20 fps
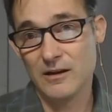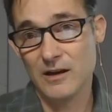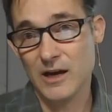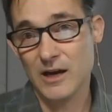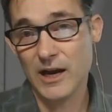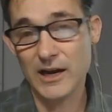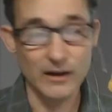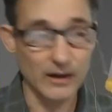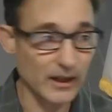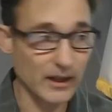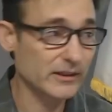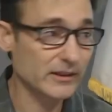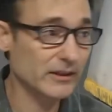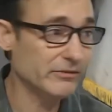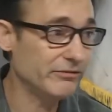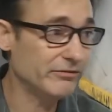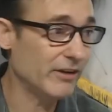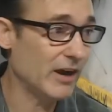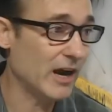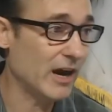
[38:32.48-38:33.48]
and lit the
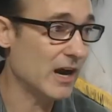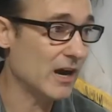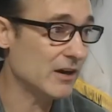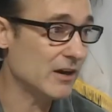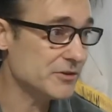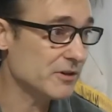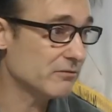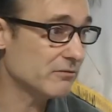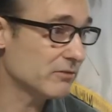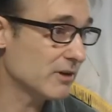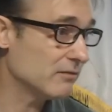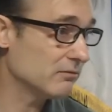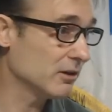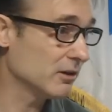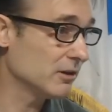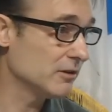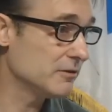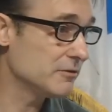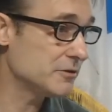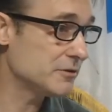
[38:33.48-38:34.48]
fires of
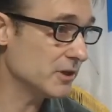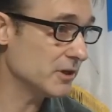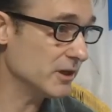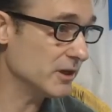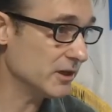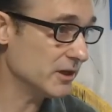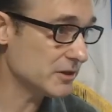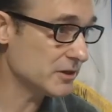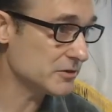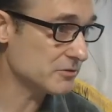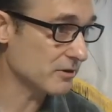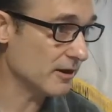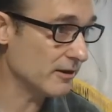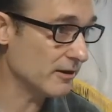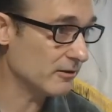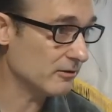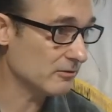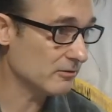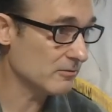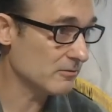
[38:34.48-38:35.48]
revolution in
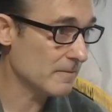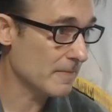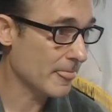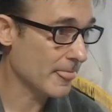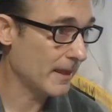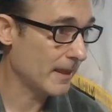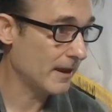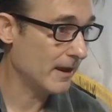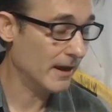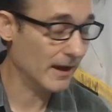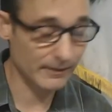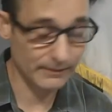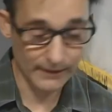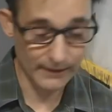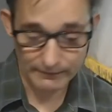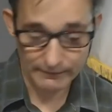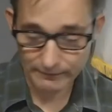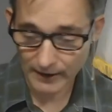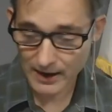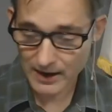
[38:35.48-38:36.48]
Israel, and
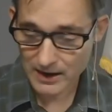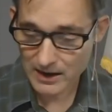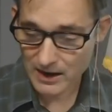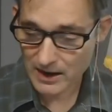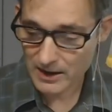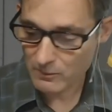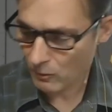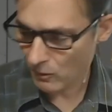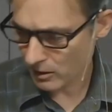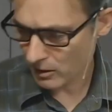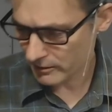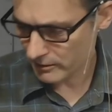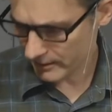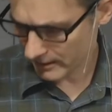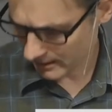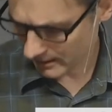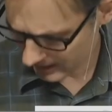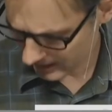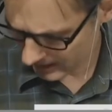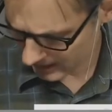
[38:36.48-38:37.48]
they finally won
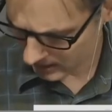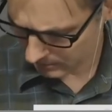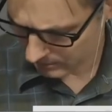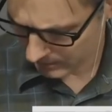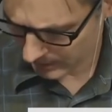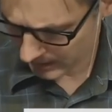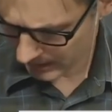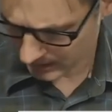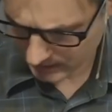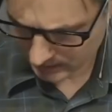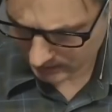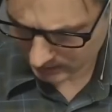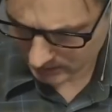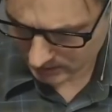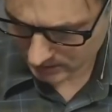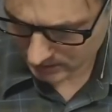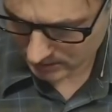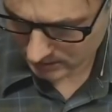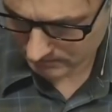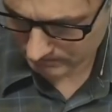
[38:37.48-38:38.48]
their
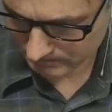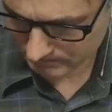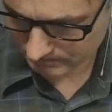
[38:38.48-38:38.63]
independence.